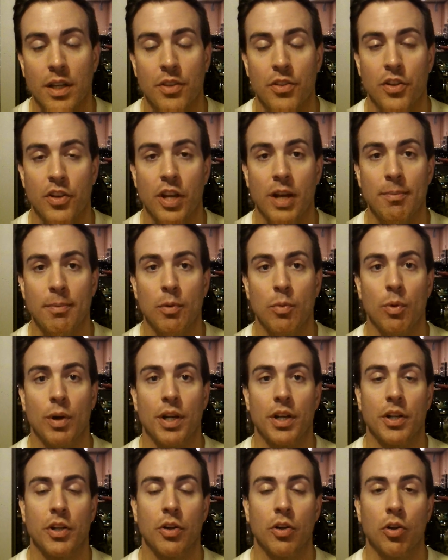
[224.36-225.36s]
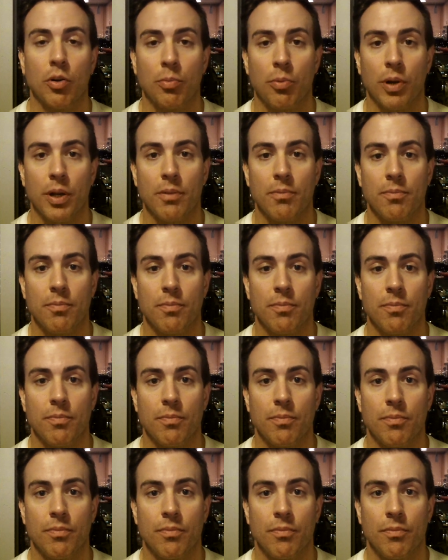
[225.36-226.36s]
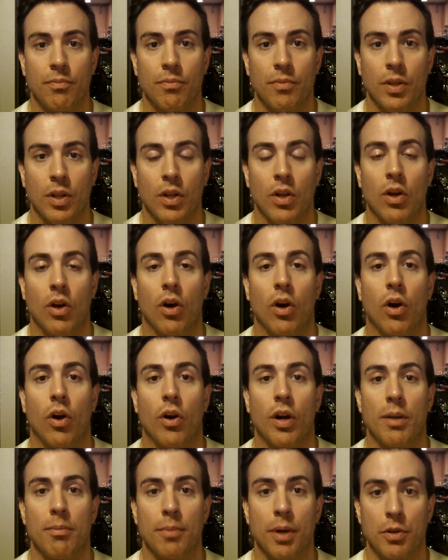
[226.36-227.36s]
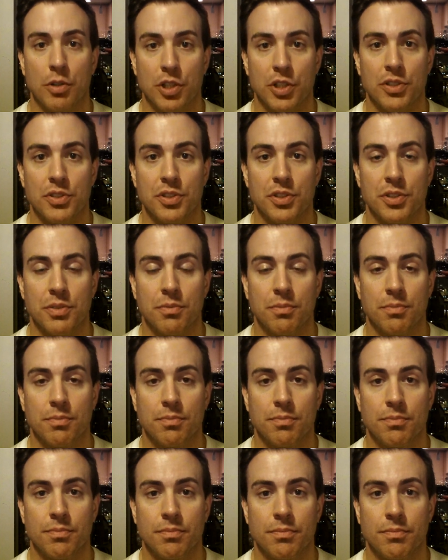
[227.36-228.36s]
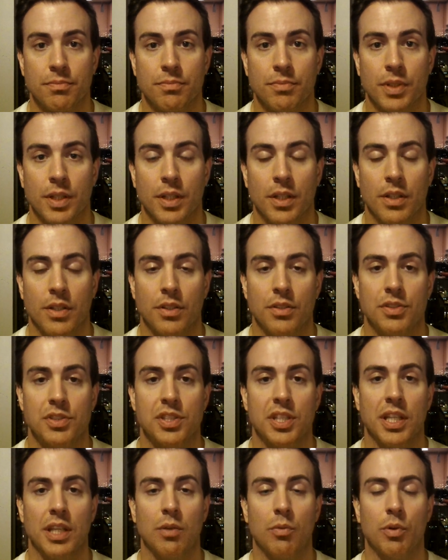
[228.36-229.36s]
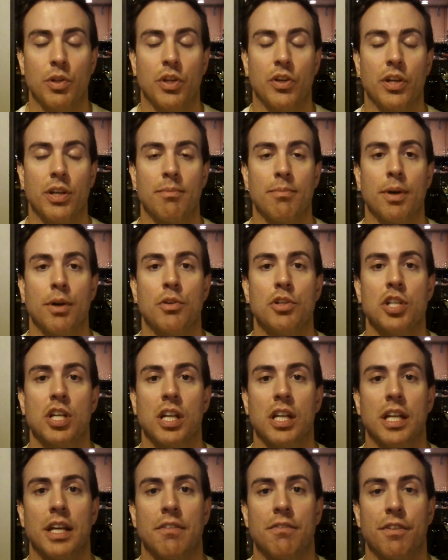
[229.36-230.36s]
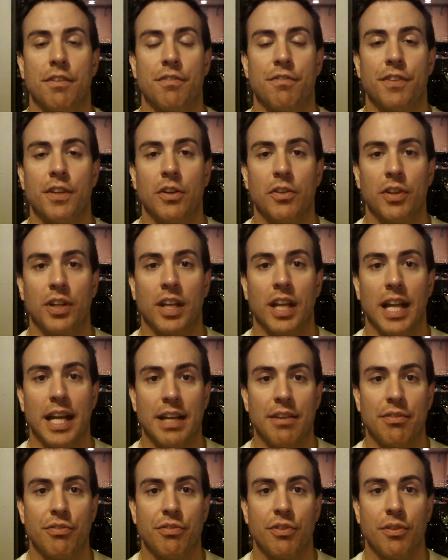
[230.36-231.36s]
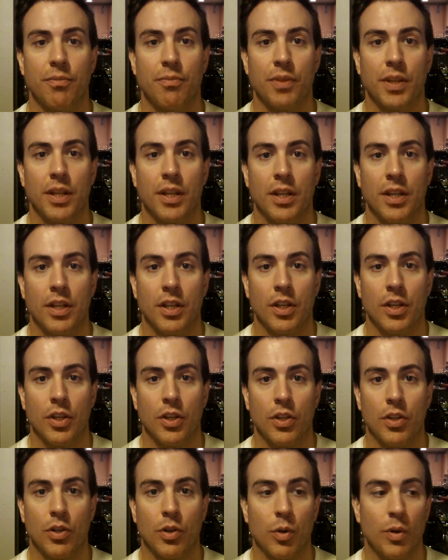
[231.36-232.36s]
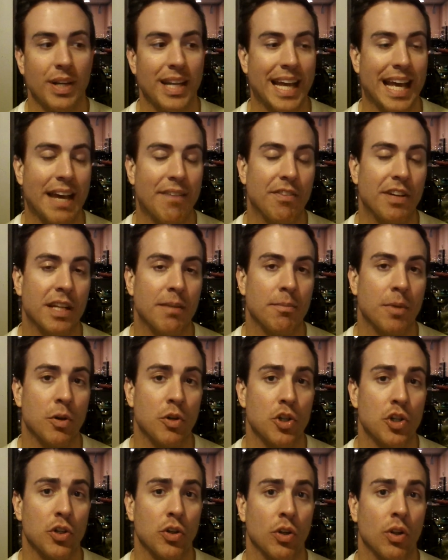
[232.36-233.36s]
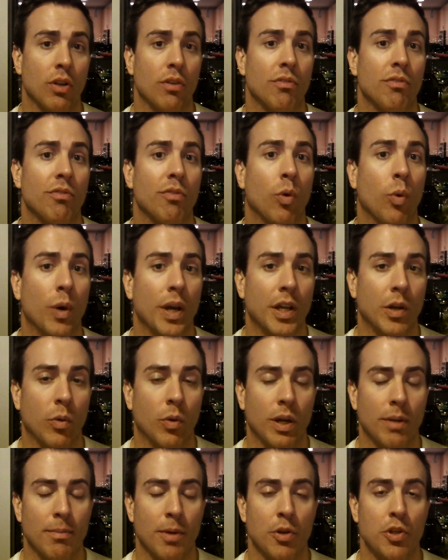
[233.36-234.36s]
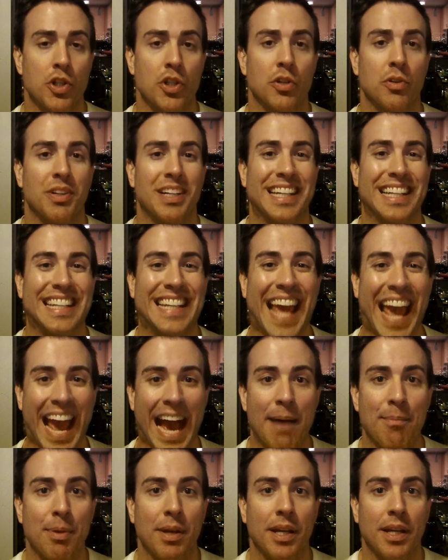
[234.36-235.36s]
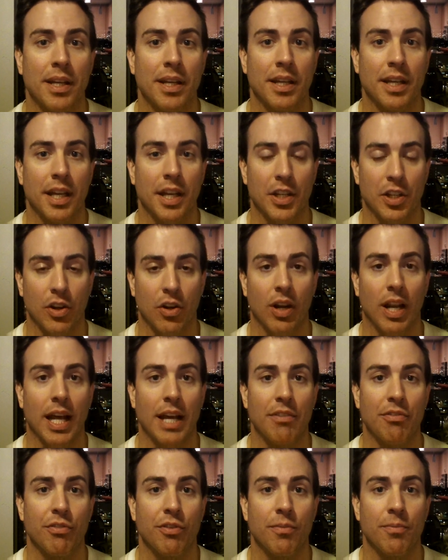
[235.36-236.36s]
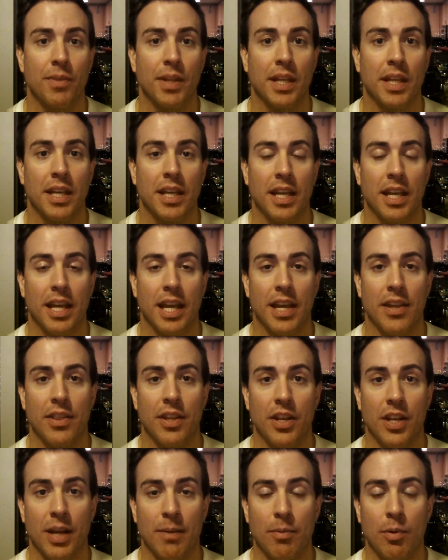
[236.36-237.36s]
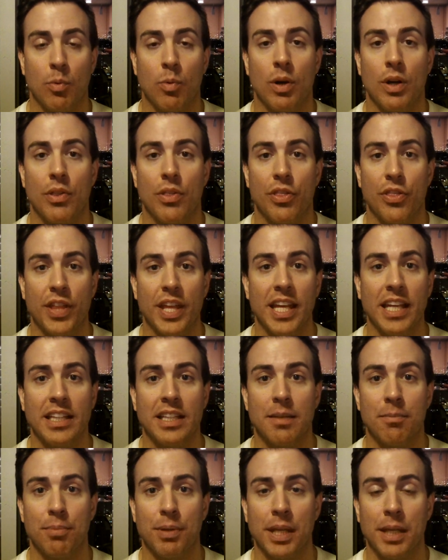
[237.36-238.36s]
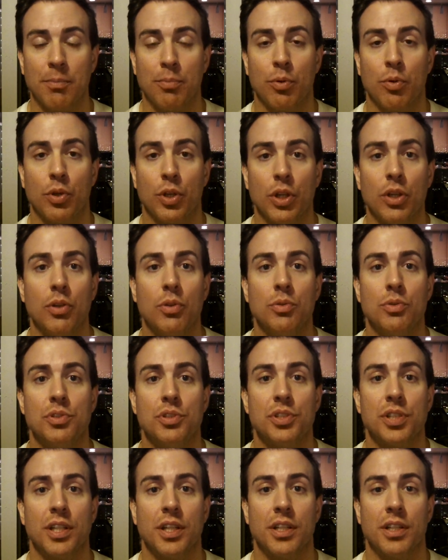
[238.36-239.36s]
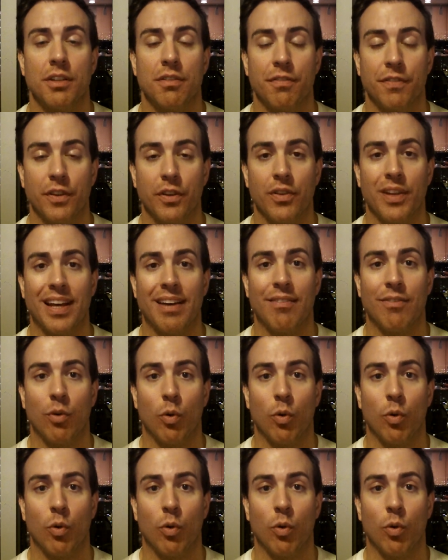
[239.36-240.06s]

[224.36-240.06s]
The number one culprit are emotions. You see, when you're emotionally unfulfilled in life, you're going to have an emotional void or an emotional gap in your life. And the number one thing that people use to fill that